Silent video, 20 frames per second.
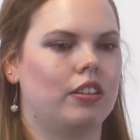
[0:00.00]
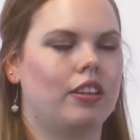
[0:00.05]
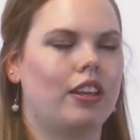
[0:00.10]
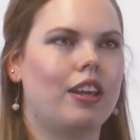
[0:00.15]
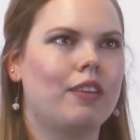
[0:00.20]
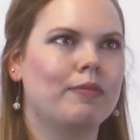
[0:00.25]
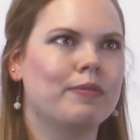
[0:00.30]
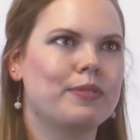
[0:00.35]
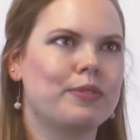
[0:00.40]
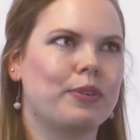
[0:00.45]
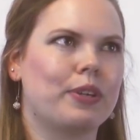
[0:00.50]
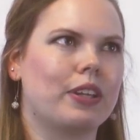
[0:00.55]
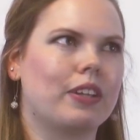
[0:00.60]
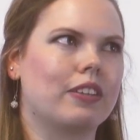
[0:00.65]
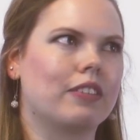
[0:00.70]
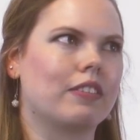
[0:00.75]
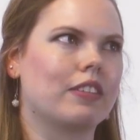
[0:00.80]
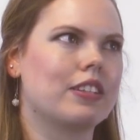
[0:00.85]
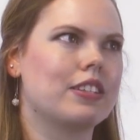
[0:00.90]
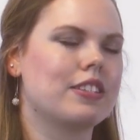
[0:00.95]
Okay, so we
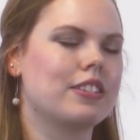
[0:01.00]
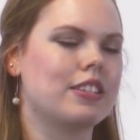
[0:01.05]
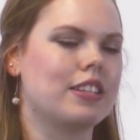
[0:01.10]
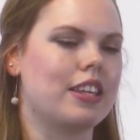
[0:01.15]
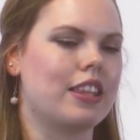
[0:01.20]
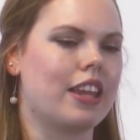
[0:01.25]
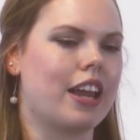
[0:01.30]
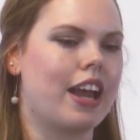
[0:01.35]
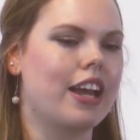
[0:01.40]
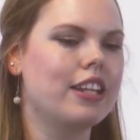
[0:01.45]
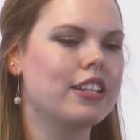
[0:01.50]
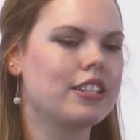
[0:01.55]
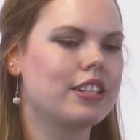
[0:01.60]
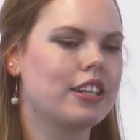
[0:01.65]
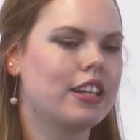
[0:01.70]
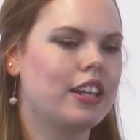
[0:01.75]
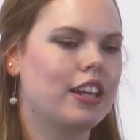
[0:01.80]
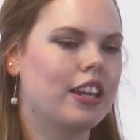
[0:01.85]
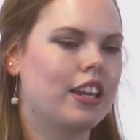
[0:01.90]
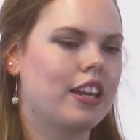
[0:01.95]
can see that.
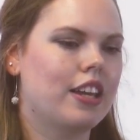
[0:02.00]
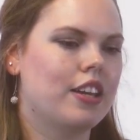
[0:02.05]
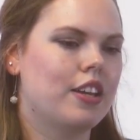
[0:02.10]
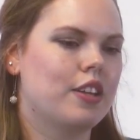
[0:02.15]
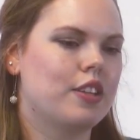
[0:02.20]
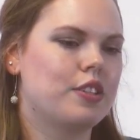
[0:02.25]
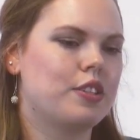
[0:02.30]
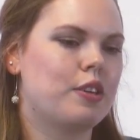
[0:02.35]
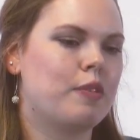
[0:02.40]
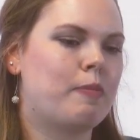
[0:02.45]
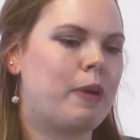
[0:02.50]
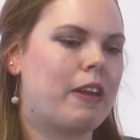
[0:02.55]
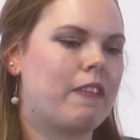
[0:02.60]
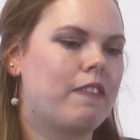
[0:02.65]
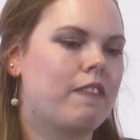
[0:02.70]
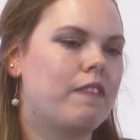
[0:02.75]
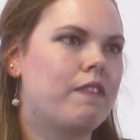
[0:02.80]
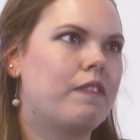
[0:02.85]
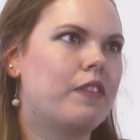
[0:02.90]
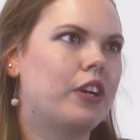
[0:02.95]
So my
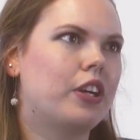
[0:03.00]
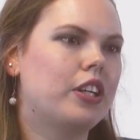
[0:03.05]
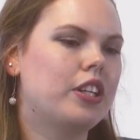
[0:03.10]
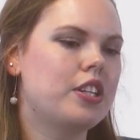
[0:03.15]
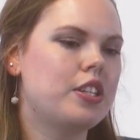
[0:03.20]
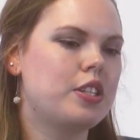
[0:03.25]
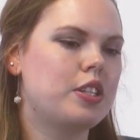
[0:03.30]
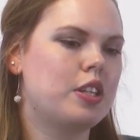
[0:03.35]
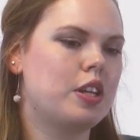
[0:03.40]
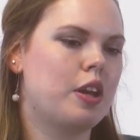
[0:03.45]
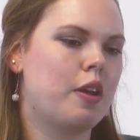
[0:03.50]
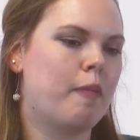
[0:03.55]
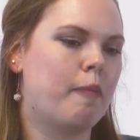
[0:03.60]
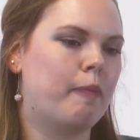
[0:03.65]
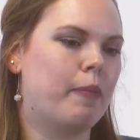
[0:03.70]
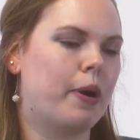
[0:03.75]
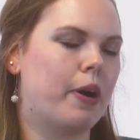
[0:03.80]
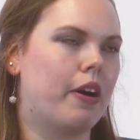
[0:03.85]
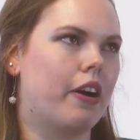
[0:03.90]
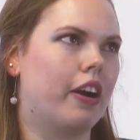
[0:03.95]
first
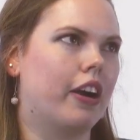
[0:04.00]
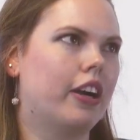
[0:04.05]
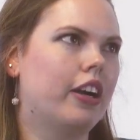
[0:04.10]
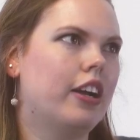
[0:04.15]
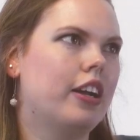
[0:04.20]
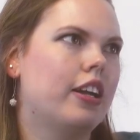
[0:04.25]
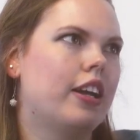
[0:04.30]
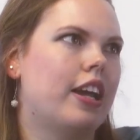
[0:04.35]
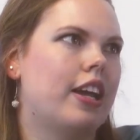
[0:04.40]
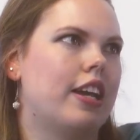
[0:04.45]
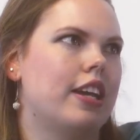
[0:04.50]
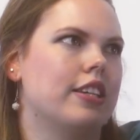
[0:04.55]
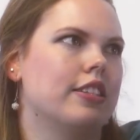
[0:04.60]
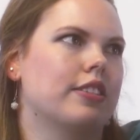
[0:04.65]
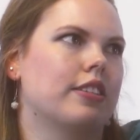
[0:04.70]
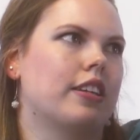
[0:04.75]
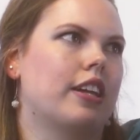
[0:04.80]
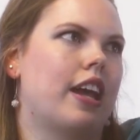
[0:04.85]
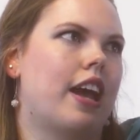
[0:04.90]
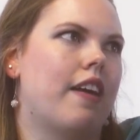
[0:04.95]
bar
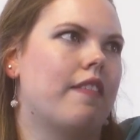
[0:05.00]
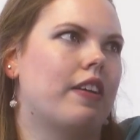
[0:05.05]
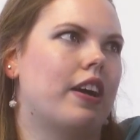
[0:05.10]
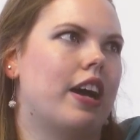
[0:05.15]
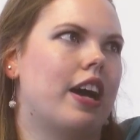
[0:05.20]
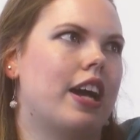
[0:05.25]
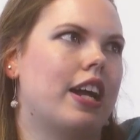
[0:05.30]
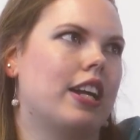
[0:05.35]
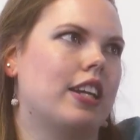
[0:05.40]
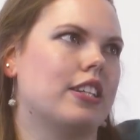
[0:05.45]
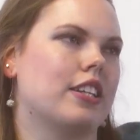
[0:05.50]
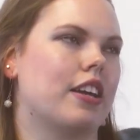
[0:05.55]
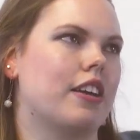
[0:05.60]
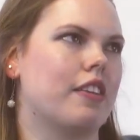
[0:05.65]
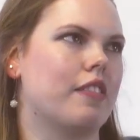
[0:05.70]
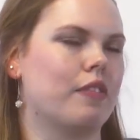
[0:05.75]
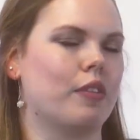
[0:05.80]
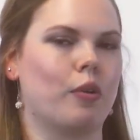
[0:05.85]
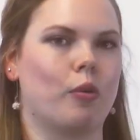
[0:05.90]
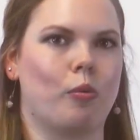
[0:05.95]
is going to have a height
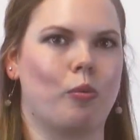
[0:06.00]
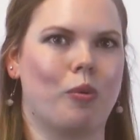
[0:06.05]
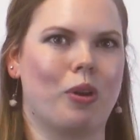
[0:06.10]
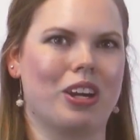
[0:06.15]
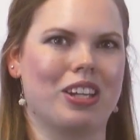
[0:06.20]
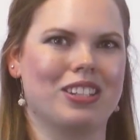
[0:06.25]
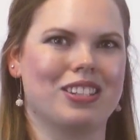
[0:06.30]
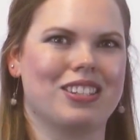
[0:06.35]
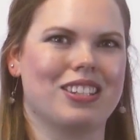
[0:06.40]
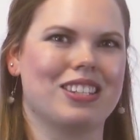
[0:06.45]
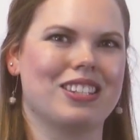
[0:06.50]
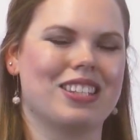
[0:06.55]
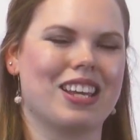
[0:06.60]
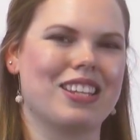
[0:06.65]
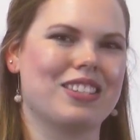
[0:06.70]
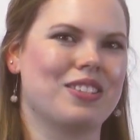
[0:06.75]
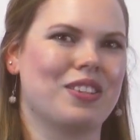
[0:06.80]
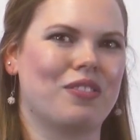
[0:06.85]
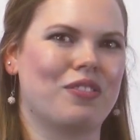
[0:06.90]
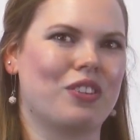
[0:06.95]
of 1, since
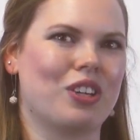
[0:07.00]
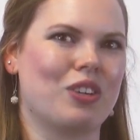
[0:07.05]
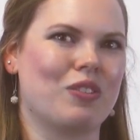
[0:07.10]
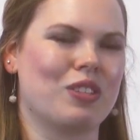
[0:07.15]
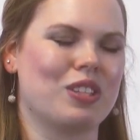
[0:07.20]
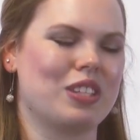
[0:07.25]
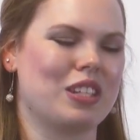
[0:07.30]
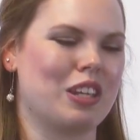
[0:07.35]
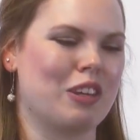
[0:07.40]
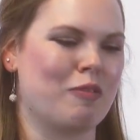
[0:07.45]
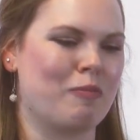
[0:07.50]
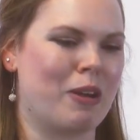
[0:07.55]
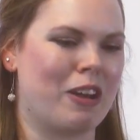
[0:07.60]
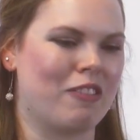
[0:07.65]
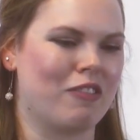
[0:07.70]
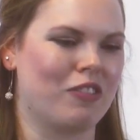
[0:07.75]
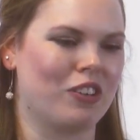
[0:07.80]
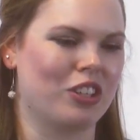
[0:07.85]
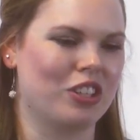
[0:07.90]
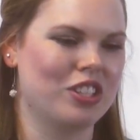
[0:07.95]
that's the frequency of my
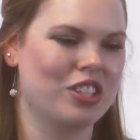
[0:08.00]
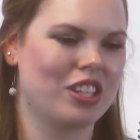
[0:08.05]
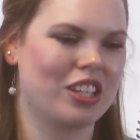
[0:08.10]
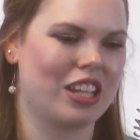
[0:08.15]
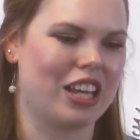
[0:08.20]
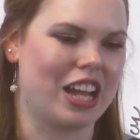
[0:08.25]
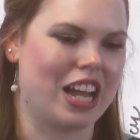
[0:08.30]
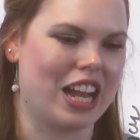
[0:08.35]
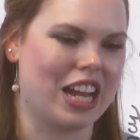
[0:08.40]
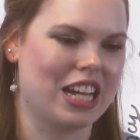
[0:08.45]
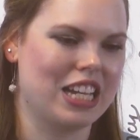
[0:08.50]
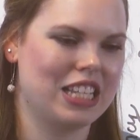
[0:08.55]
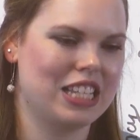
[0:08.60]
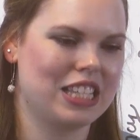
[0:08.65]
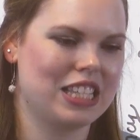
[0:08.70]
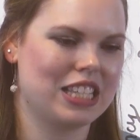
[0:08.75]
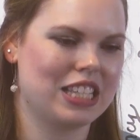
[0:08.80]
first class.